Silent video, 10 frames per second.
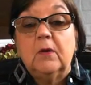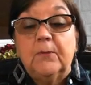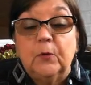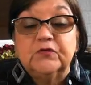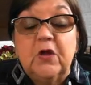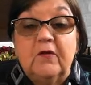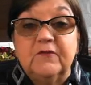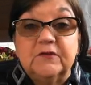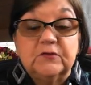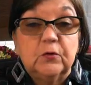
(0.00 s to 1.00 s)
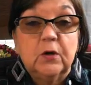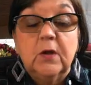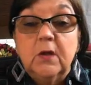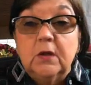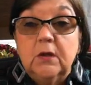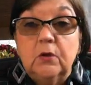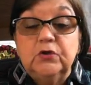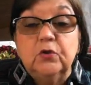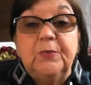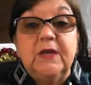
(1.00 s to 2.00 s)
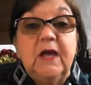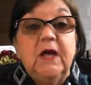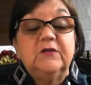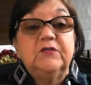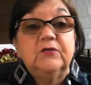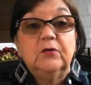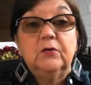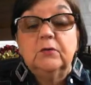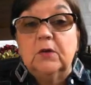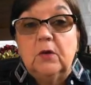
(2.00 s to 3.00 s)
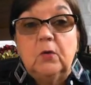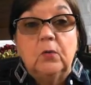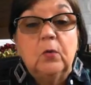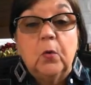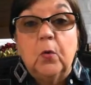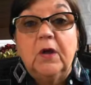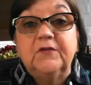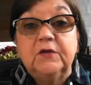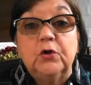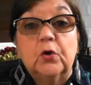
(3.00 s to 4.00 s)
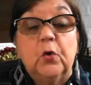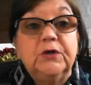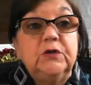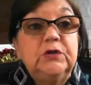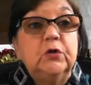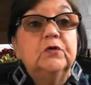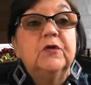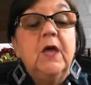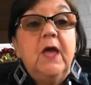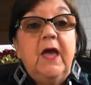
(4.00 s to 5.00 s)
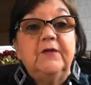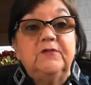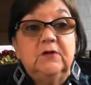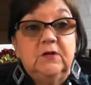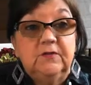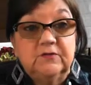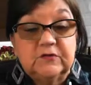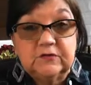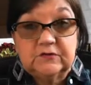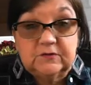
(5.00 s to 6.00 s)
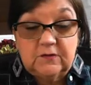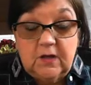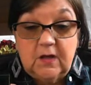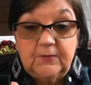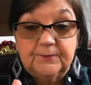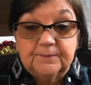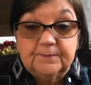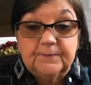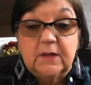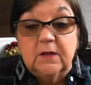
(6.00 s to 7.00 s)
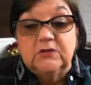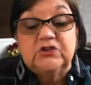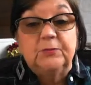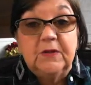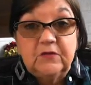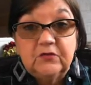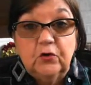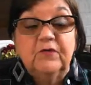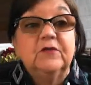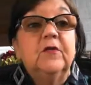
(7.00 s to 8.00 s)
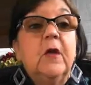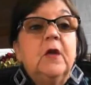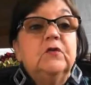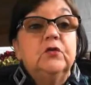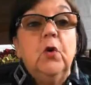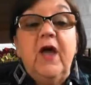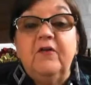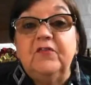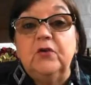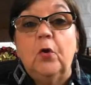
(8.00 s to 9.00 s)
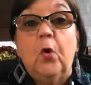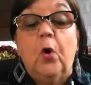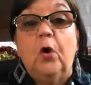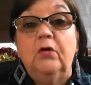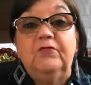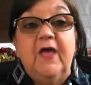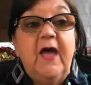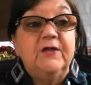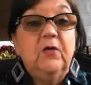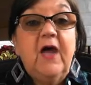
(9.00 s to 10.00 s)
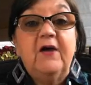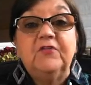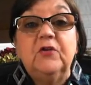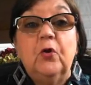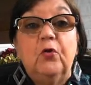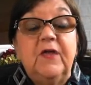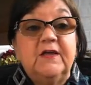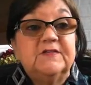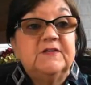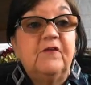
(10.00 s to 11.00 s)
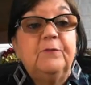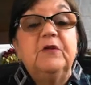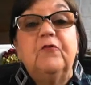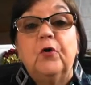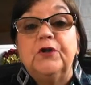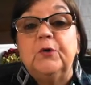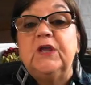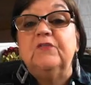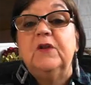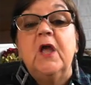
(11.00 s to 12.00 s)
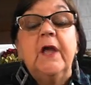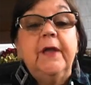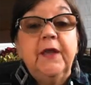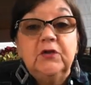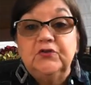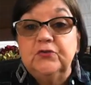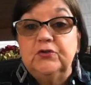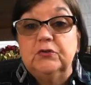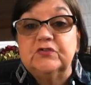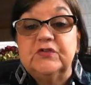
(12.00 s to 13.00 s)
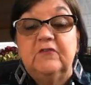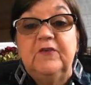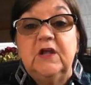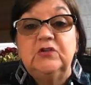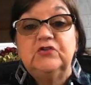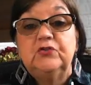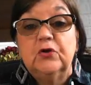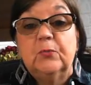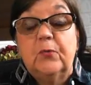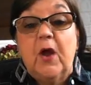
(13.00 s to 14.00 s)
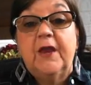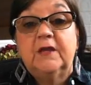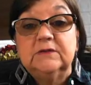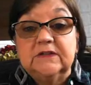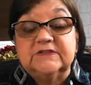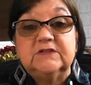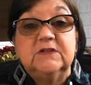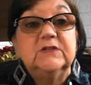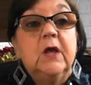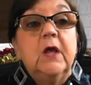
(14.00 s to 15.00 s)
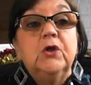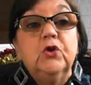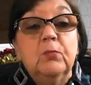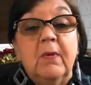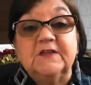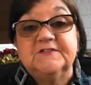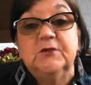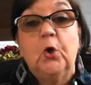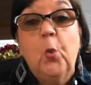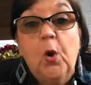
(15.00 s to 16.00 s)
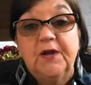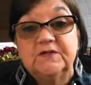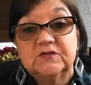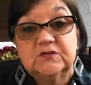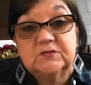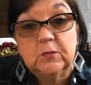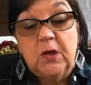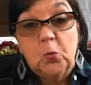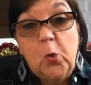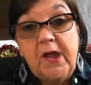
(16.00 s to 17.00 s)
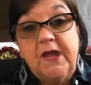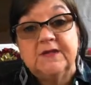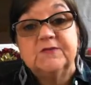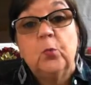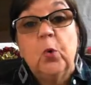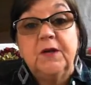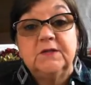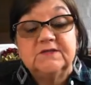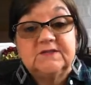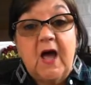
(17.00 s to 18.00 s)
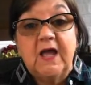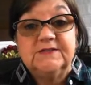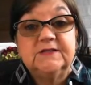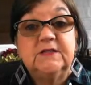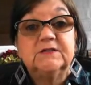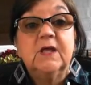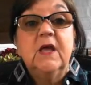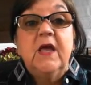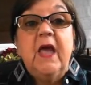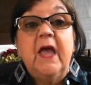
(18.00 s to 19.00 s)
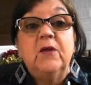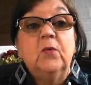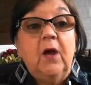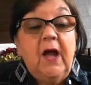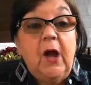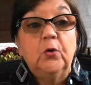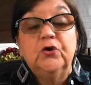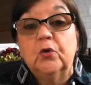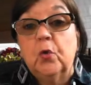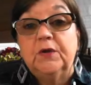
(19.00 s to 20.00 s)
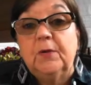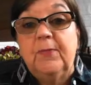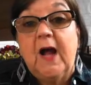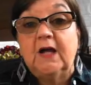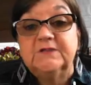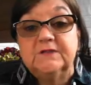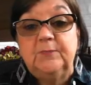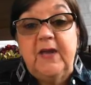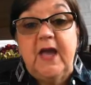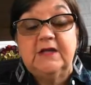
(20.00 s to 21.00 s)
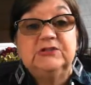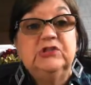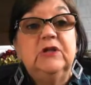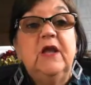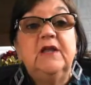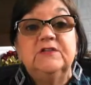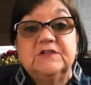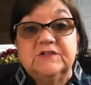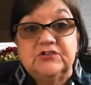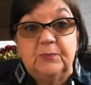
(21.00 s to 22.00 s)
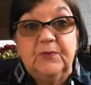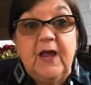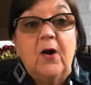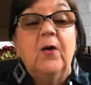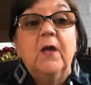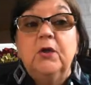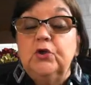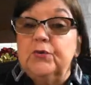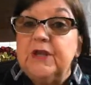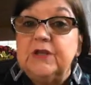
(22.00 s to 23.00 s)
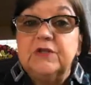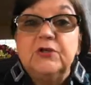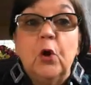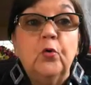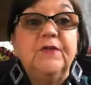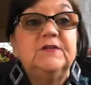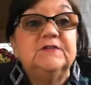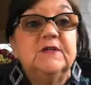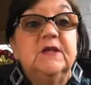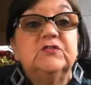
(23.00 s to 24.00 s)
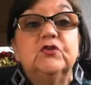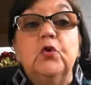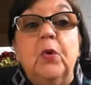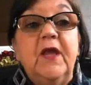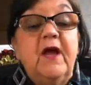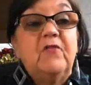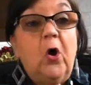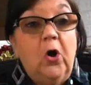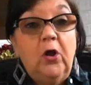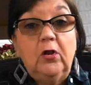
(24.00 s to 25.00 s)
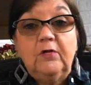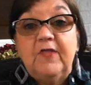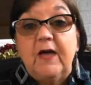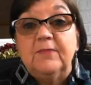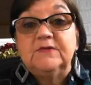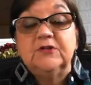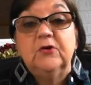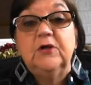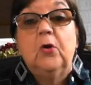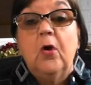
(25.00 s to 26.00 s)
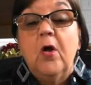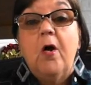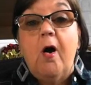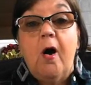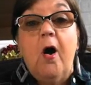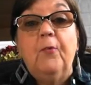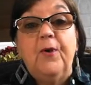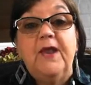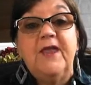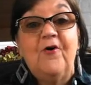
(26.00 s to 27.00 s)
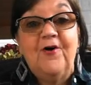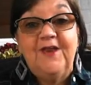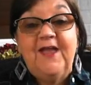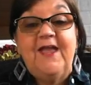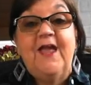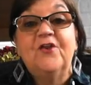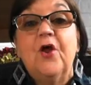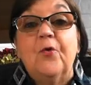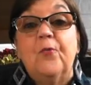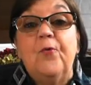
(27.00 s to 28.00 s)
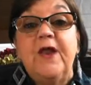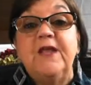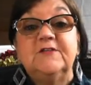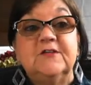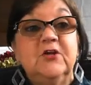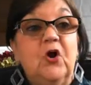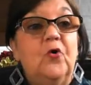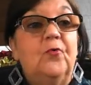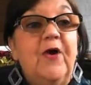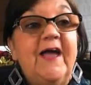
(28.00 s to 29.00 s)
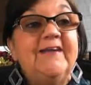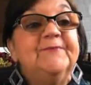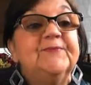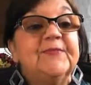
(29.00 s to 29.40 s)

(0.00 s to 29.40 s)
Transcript: post office or UPS or who is it you're going to use as a shipping service. So you have to know all of that. You have to know that stuff before you even enter your stuff into your product listings. You must know what it weighs, what its size it is, and how you're going to box and package it and to ship it out. You need to know these things. So you want to have all of that material already on hand, ready to go, right?